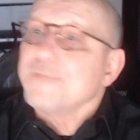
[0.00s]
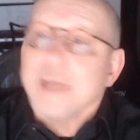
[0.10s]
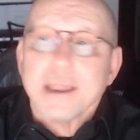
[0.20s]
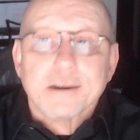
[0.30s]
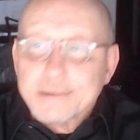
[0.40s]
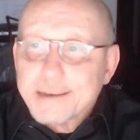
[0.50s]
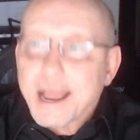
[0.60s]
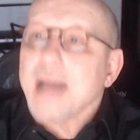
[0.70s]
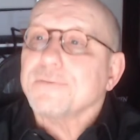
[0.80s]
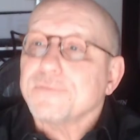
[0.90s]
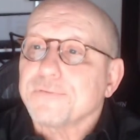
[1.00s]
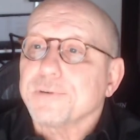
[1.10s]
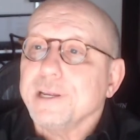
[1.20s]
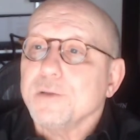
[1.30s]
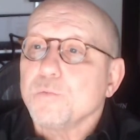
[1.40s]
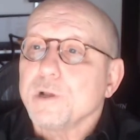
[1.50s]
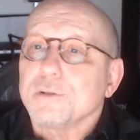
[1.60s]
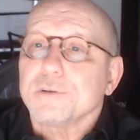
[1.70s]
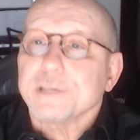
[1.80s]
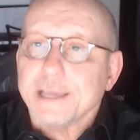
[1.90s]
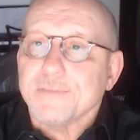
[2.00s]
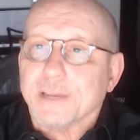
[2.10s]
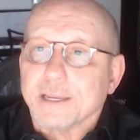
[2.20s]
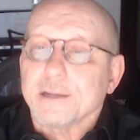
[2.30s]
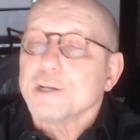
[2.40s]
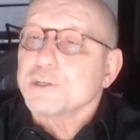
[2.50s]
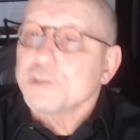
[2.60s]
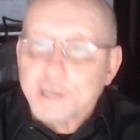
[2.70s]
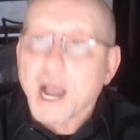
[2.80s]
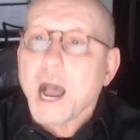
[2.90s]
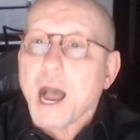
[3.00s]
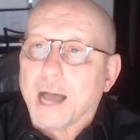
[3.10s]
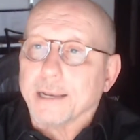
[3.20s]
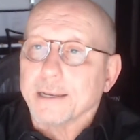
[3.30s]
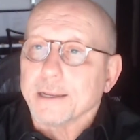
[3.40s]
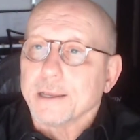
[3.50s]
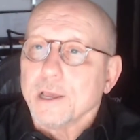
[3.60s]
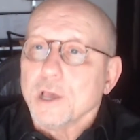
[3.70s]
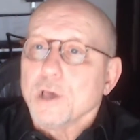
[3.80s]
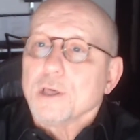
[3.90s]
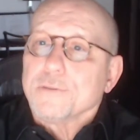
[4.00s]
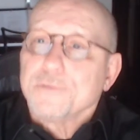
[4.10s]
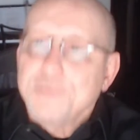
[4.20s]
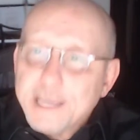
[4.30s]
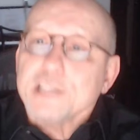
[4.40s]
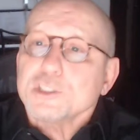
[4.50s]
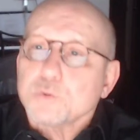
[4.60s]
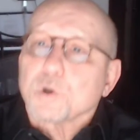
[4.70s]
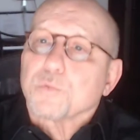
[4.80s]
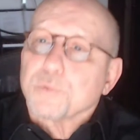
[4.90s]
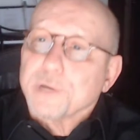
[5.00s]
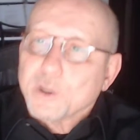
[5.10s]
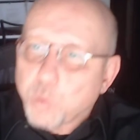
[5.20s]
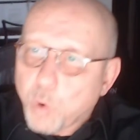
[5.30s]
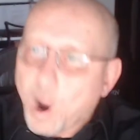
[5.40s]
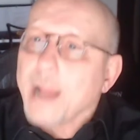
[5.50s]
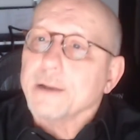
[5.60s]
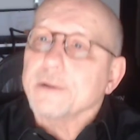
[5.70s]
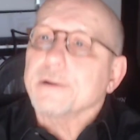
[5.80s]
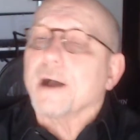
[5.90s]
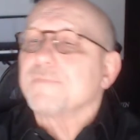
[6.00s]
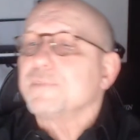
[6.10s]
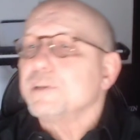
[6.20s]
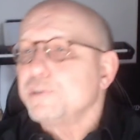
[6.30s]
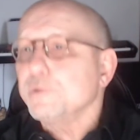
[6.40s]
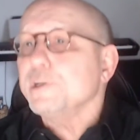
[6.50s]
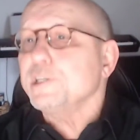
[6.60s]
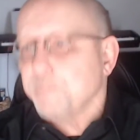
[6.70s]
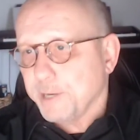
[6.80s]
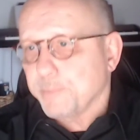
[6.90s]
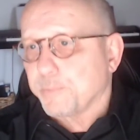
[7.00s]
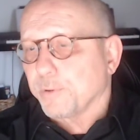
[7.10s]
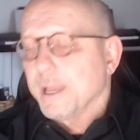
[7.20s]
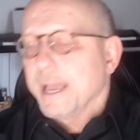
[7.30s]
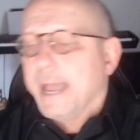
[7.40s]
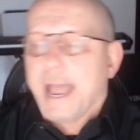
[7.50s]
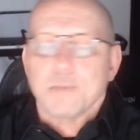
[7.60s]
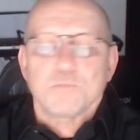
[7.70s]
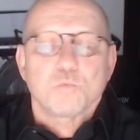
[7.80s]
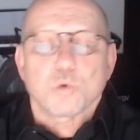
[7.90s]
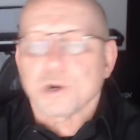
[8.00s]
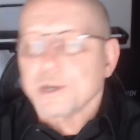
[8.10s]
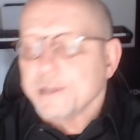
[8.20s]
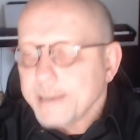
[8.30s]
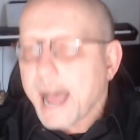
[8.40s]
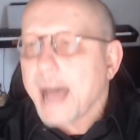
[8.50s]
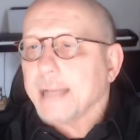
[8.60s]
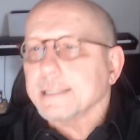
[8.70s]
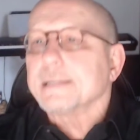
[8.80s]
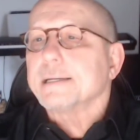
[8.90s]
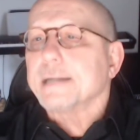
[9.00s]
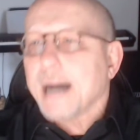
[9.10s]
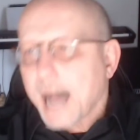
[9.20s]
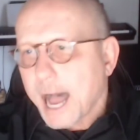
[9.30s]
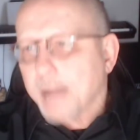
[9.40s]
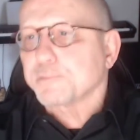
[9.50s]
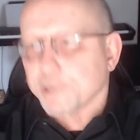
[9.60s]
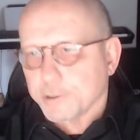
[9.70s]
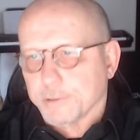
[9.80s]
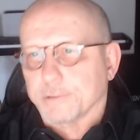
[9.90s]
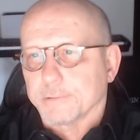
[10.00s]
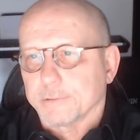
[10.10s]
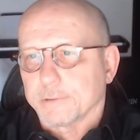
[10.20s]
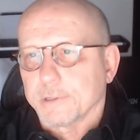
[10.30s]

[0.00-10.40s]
They are not free will giving to God. These were required of the Jewish people and were not optional.